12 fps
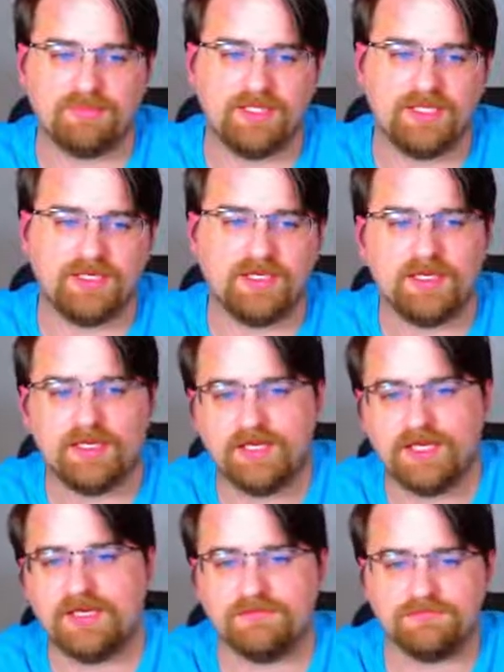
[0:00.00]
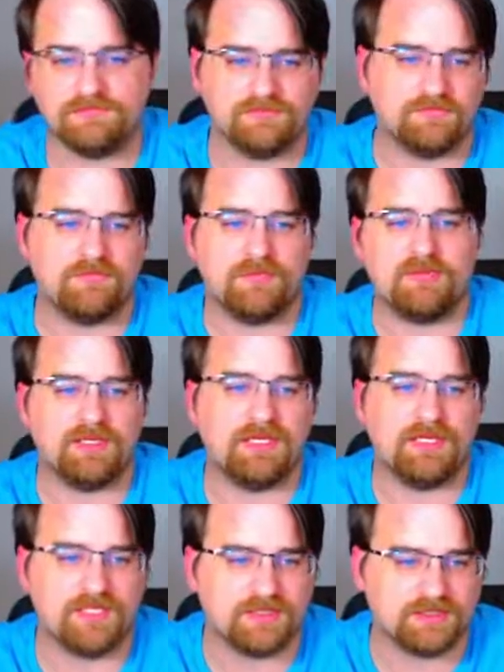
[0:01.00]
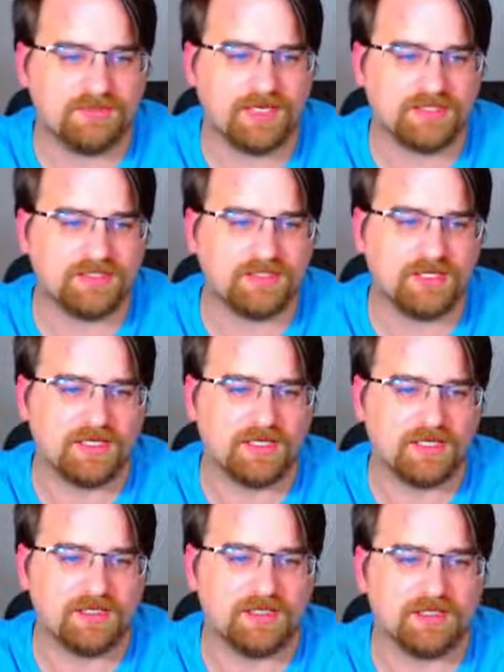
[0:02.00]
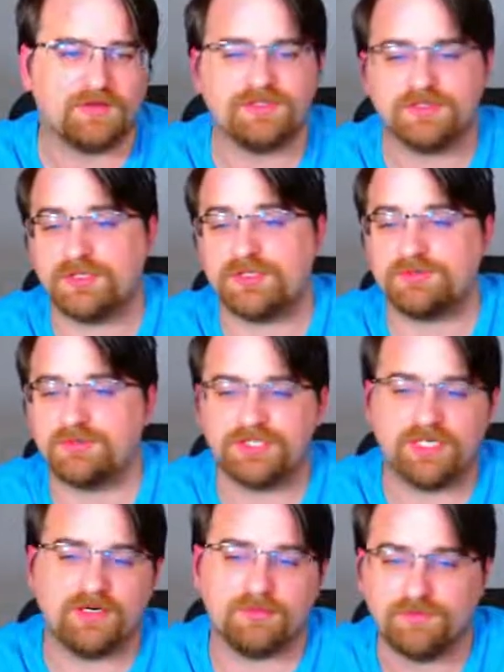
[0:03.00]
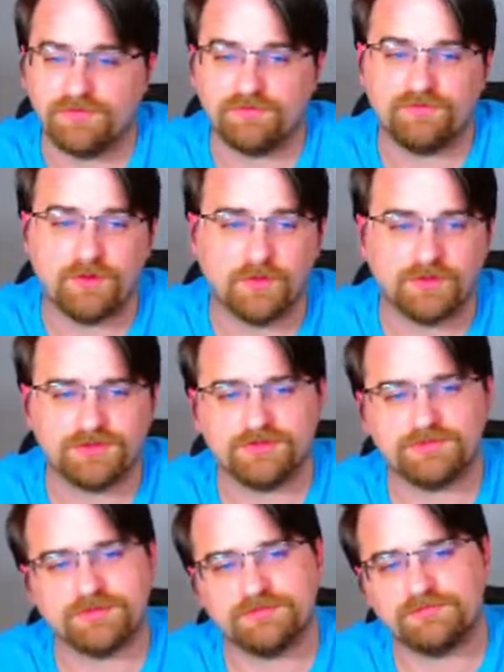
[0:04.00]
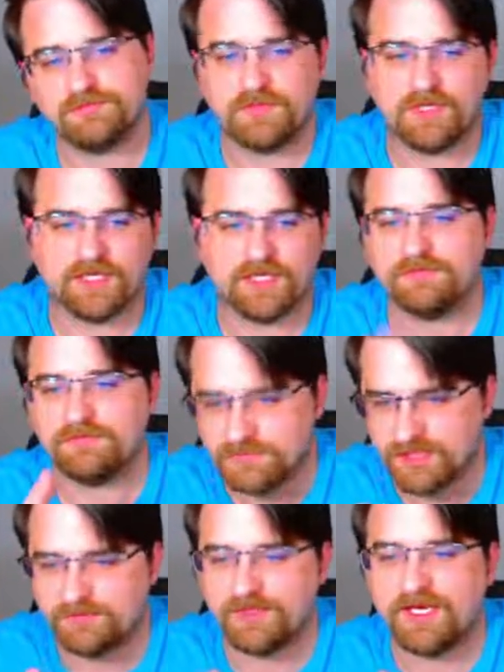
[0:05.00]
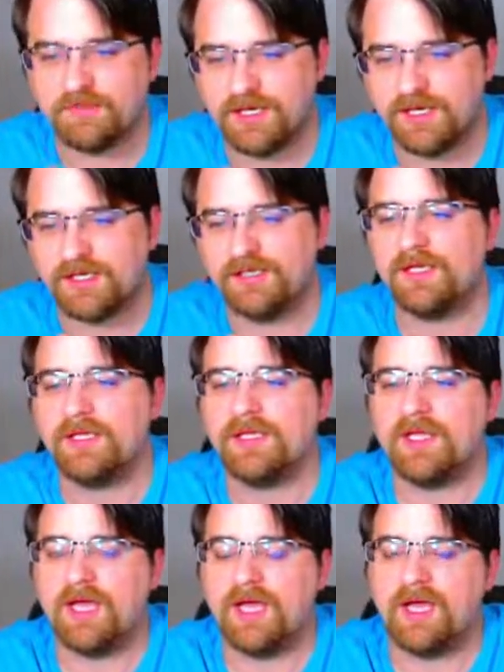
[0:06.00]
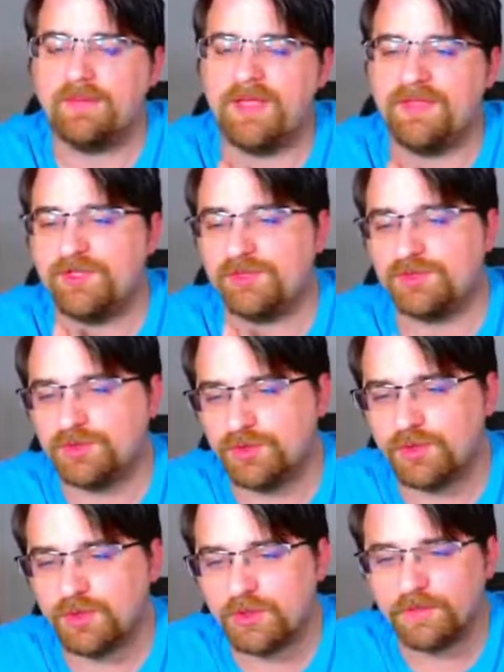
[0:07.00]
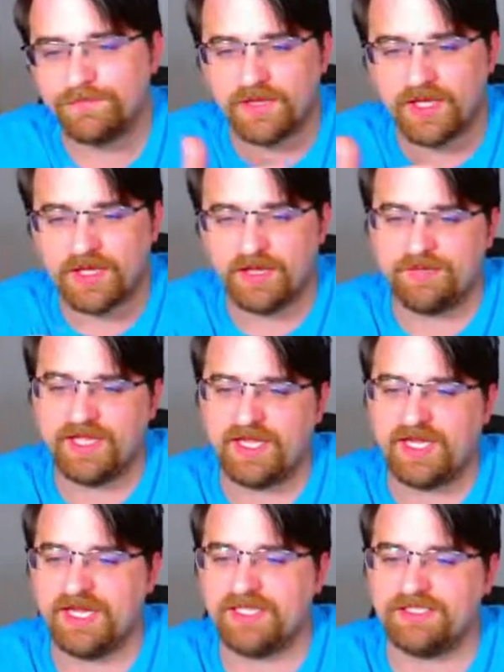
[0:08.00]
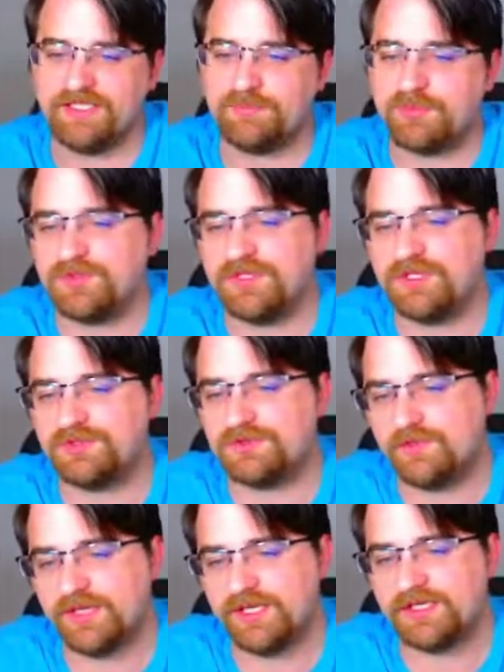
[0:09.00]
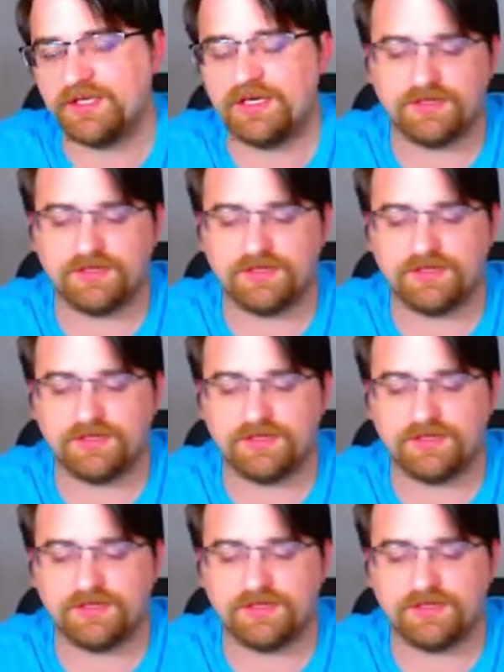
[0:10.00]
beat and maybe any expected increase in earnings per share moving forward. So just, again, keep that in mind. And then Google, they had 18%, 20